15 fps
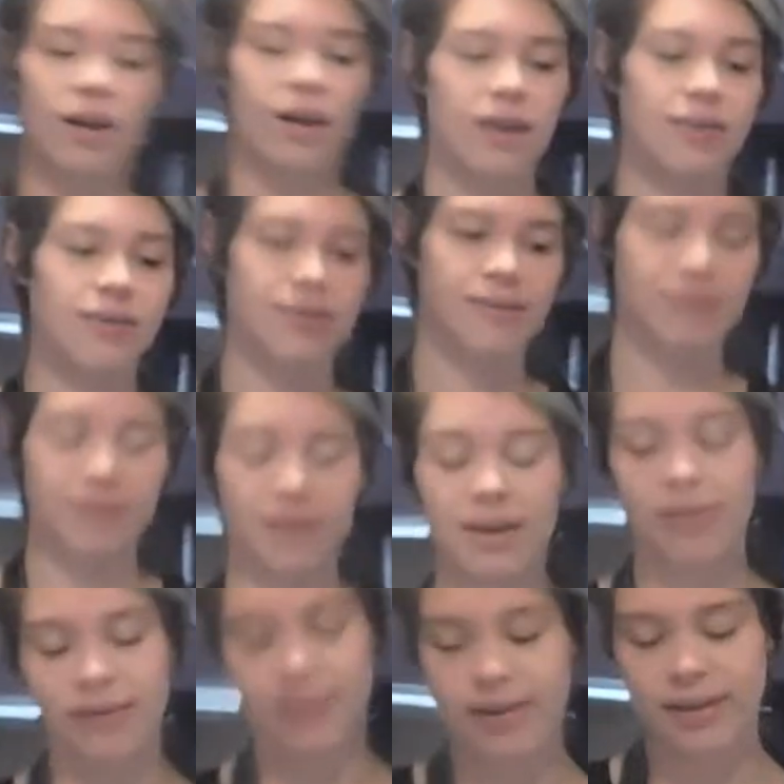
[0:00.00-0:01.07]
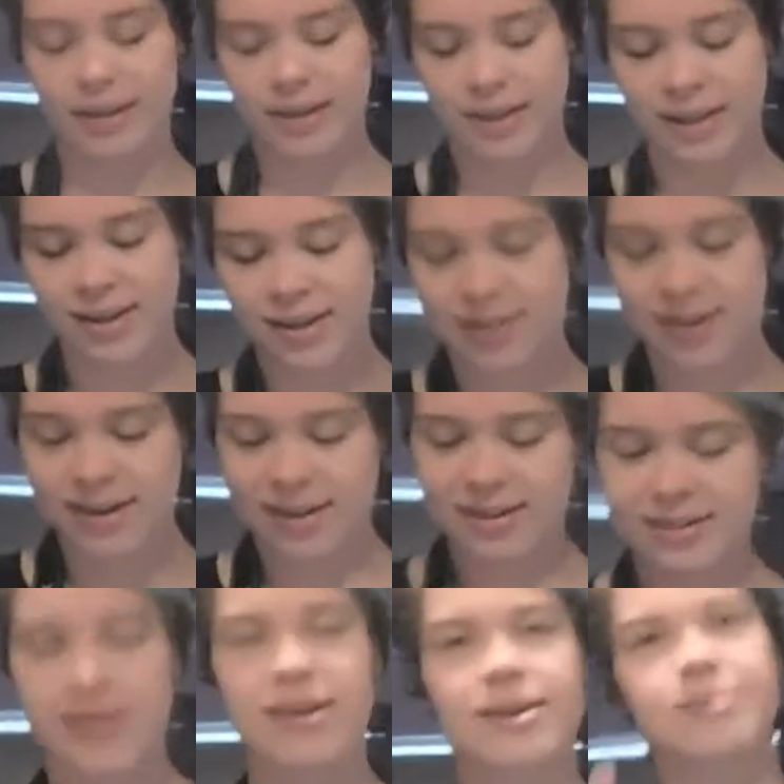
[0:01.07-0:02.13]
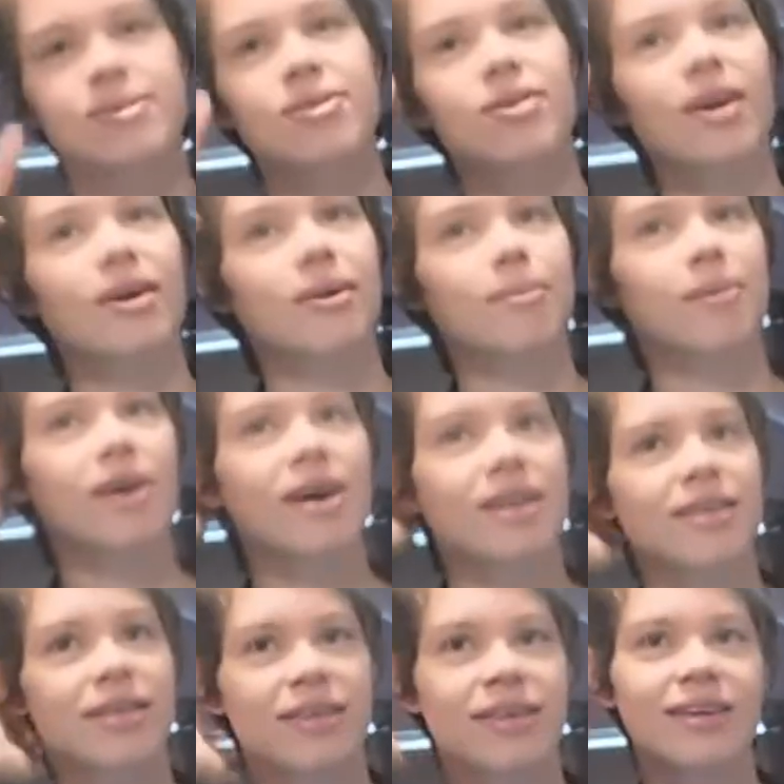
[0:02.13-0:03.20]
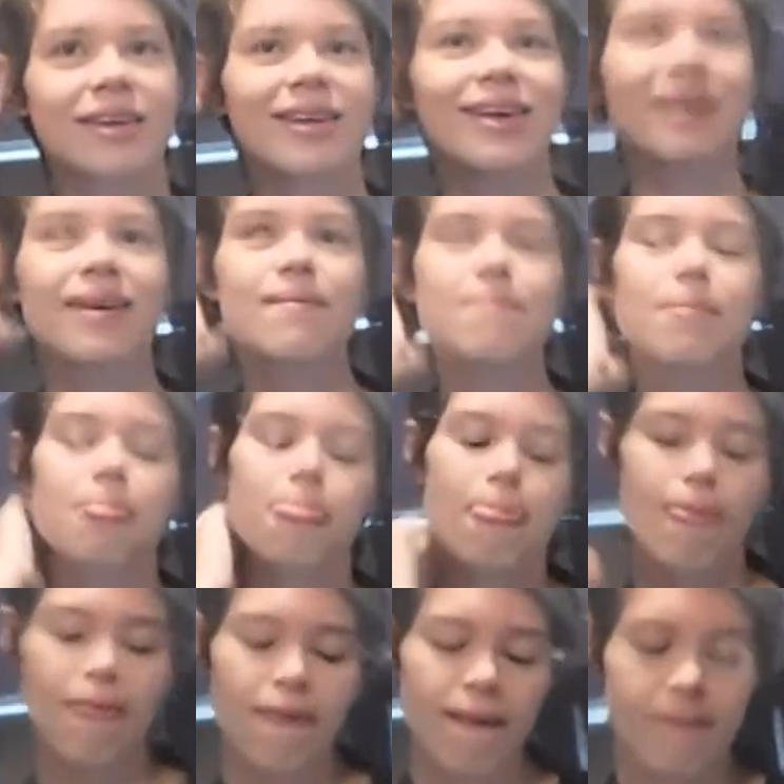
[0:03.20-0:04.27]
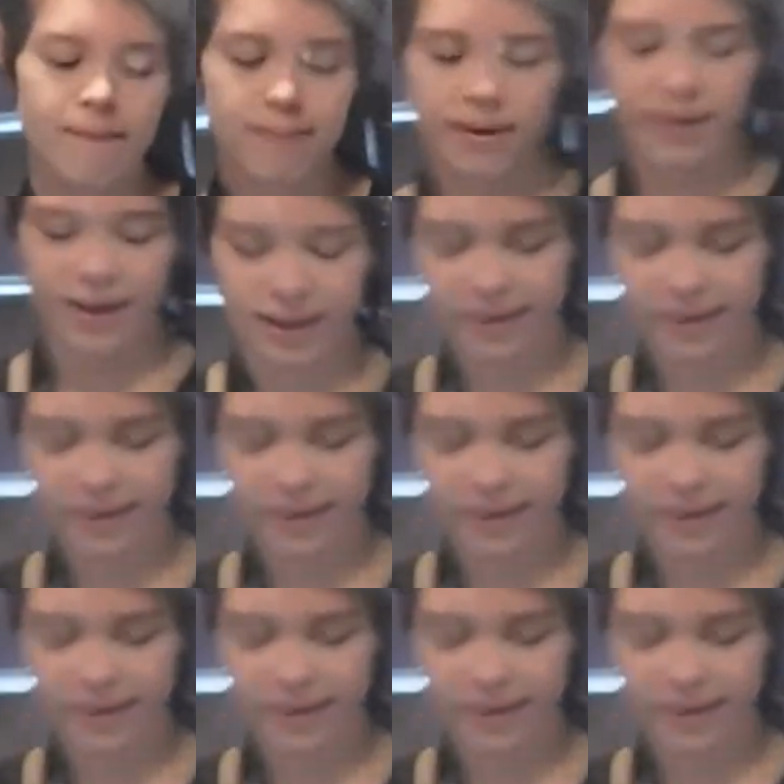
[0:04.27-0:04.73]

I don't even know. Sorry, I'm so out of breath. But